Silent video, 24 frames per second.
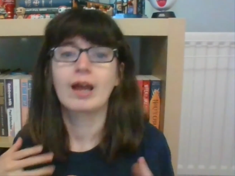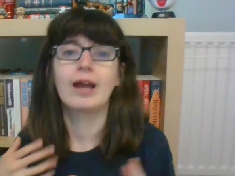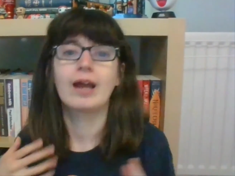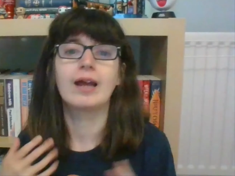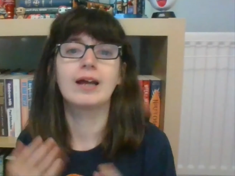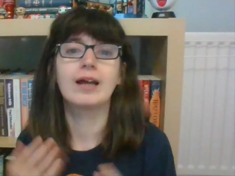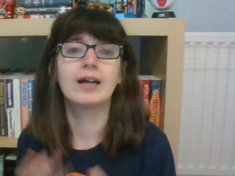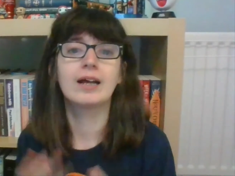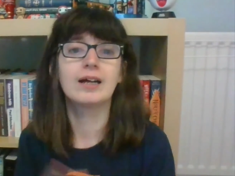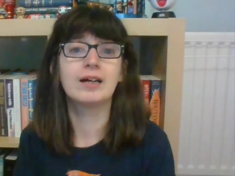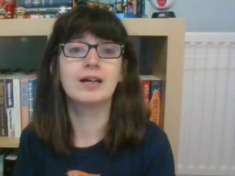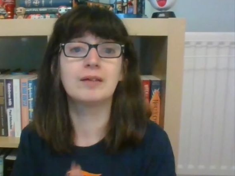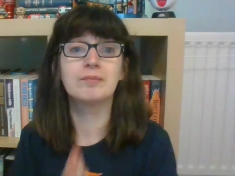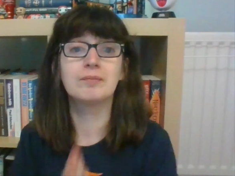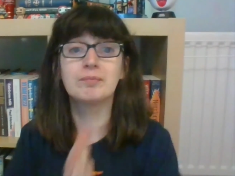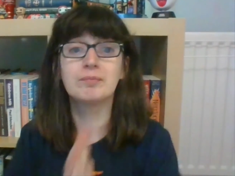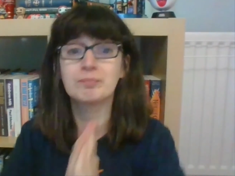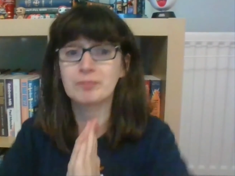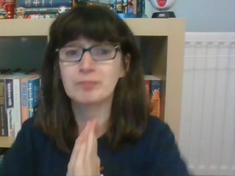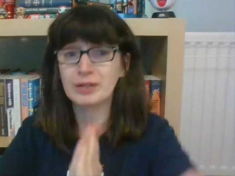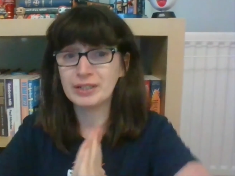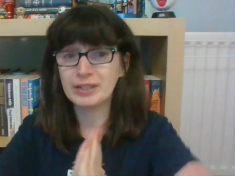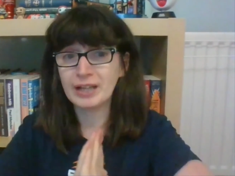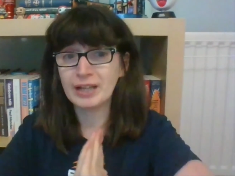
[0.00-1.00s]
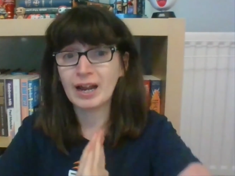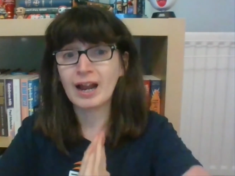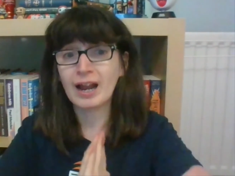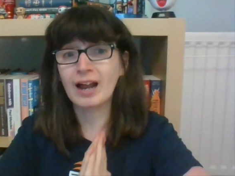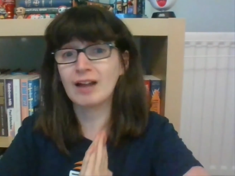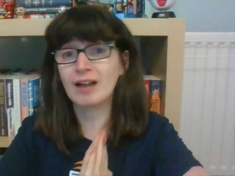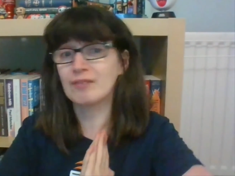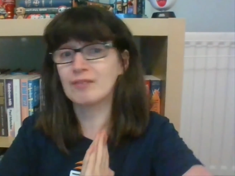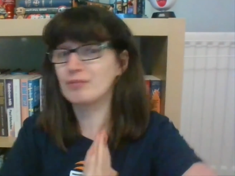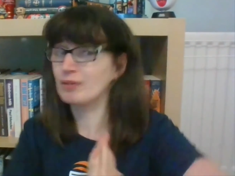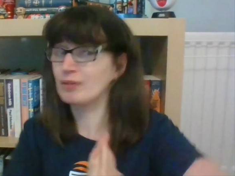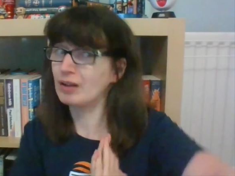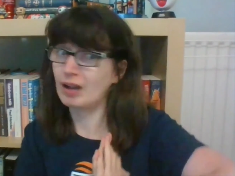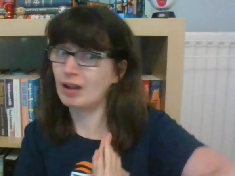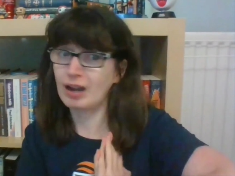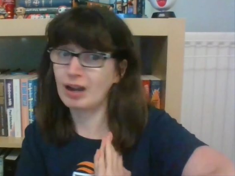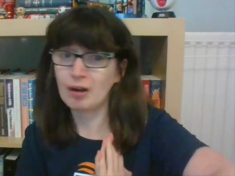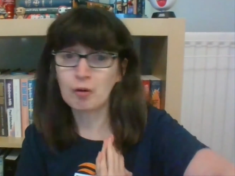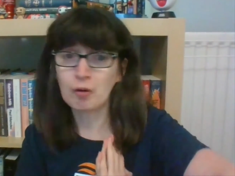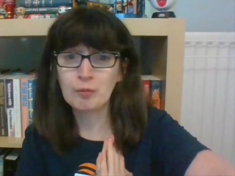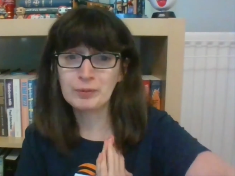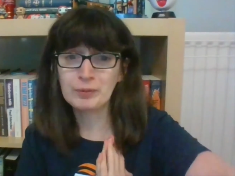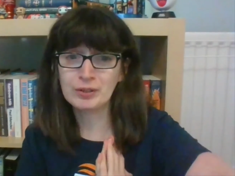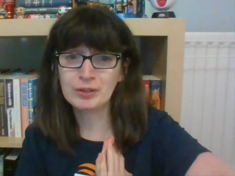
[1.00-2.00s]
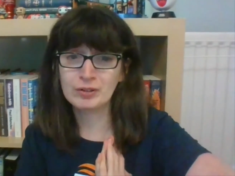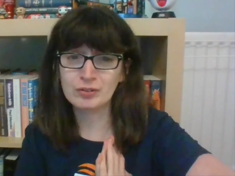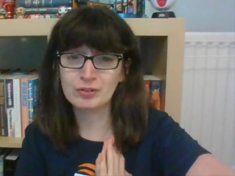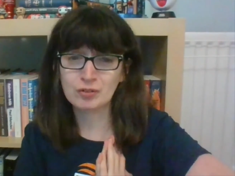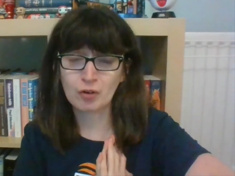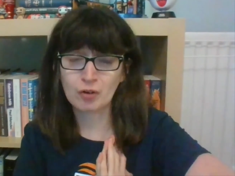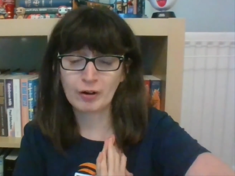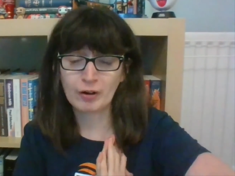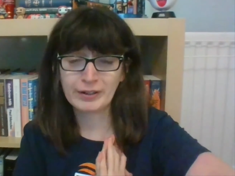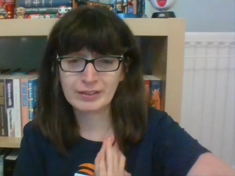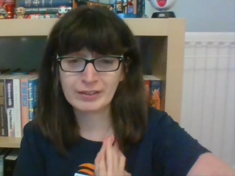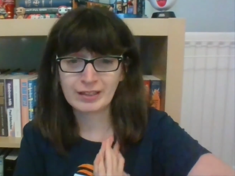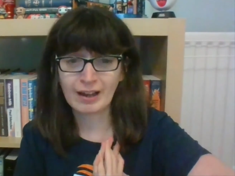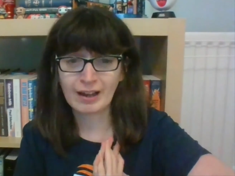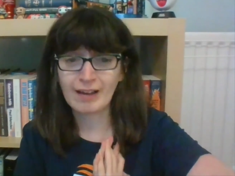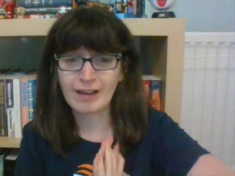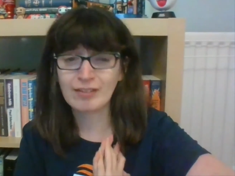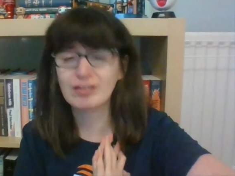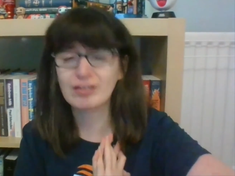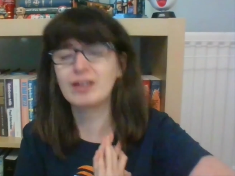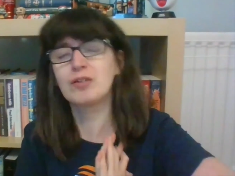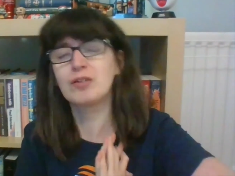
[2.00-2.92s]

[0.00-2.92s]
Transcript: But yeah, I hope you enjoyed this.